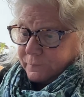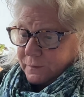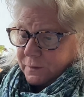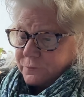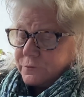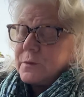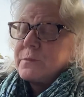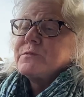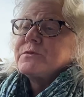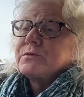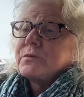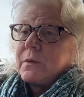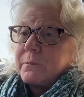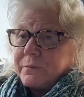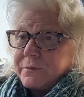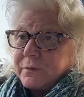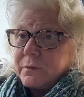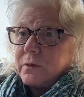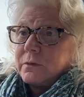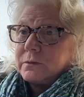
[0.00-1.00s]
from strep
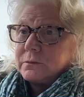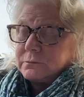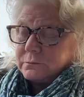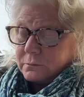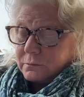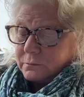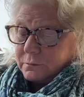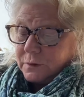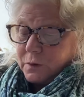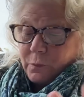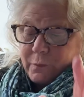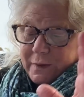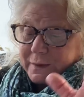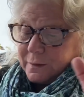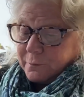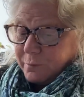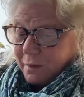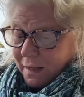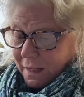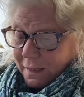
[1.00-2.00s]
throat. No
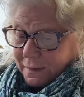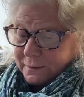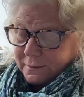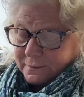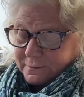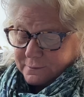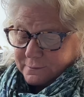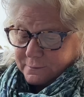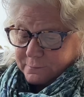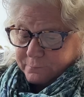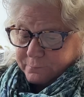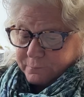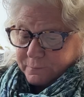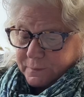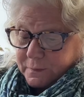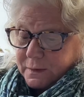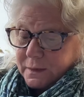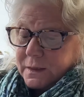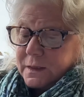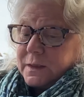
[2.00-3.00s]
antibiotics.
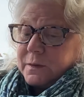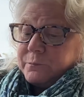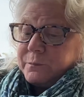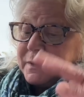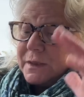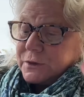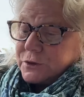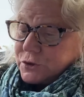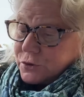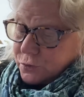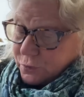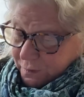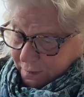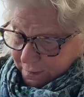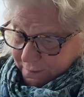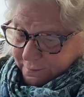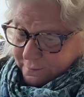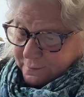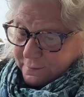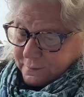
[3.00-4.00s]

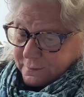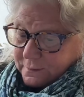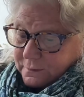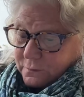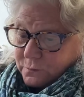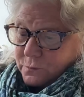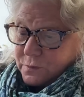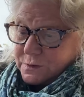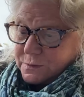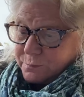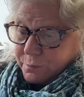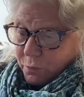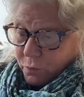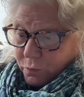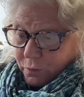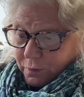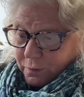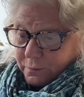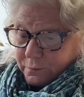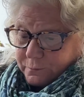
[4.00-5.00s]
Beatrice was
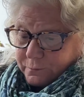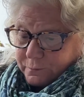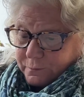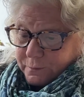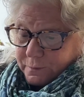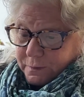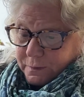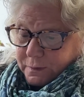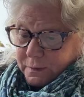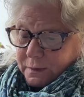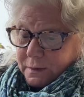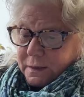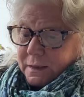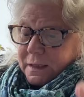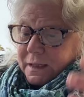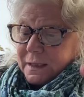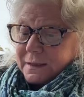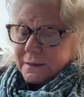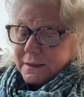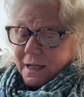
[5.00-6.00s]
born
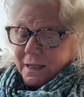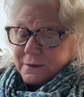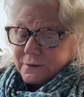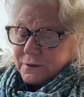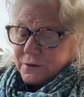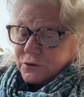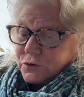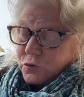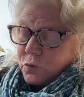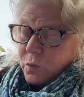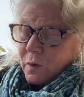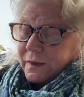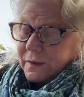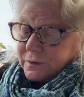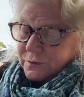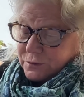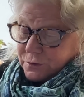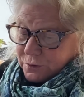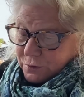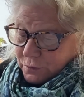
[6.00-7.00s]
in
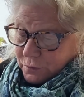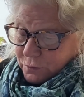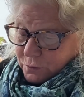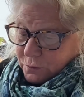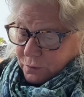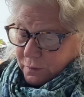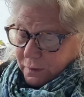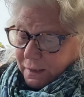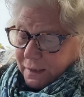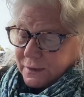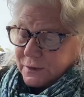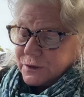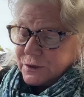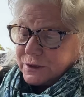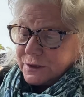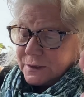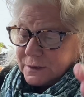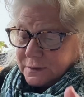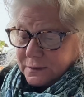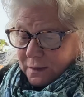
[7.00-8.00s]
1922, and
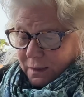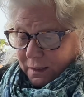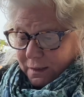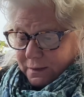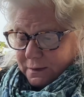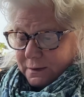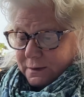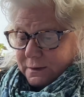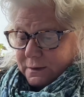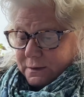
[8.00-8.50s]
she died